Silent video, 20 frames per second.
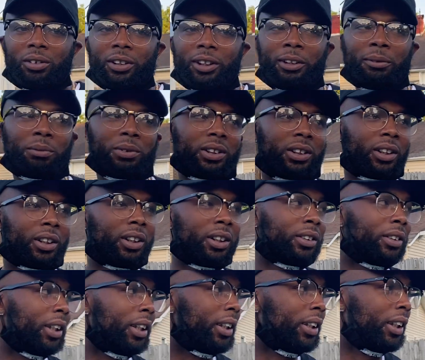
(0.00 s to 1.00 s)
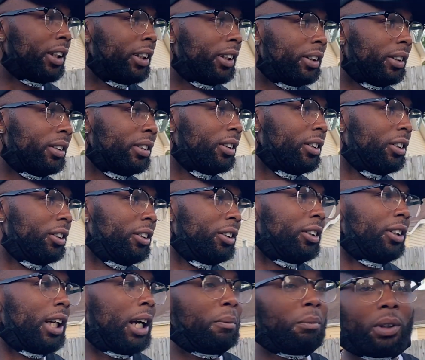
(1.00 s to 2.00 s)
You know what I'm saying? Like, and
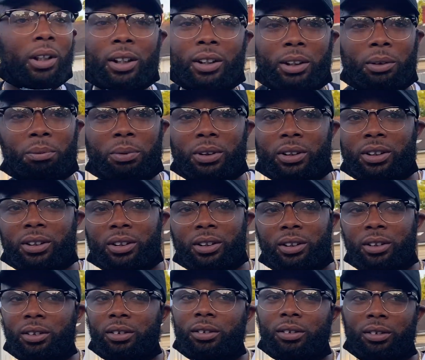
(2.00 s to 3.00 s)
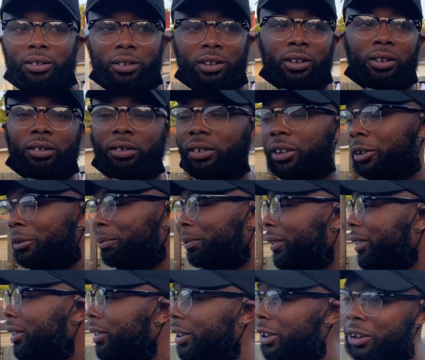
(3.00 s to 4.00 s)
I'm 100%. You know what
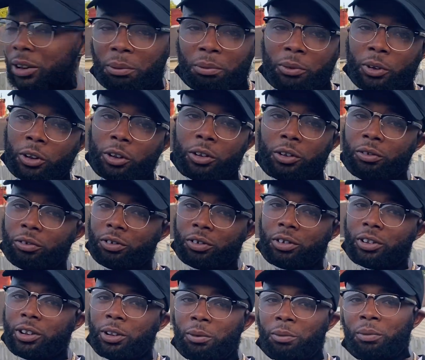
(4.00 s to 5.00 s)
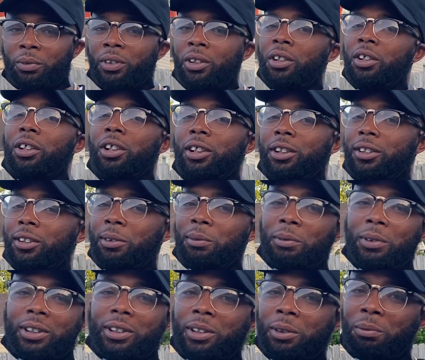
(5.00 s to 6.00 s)
I mean? Like, some nerve or some, or
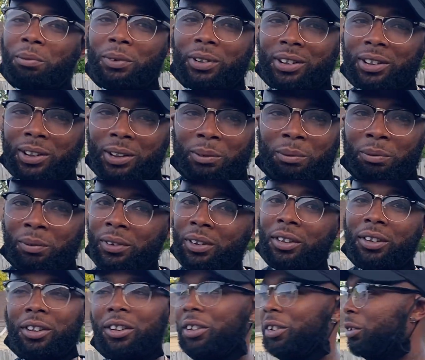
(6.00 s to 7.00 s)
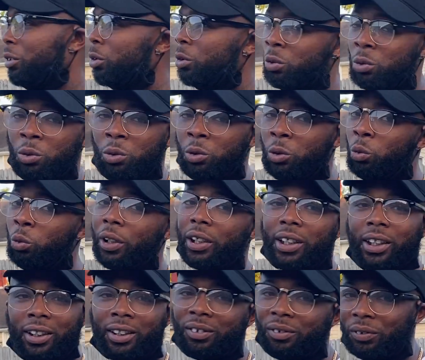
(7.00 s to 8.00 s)
some, or some, or some
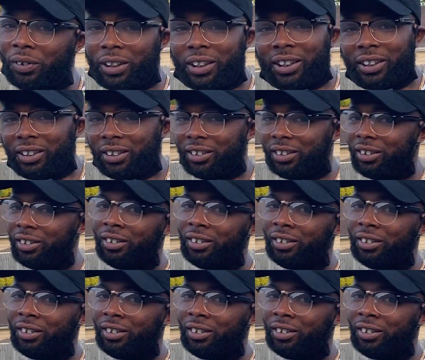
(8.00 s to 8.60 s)
wicked fucking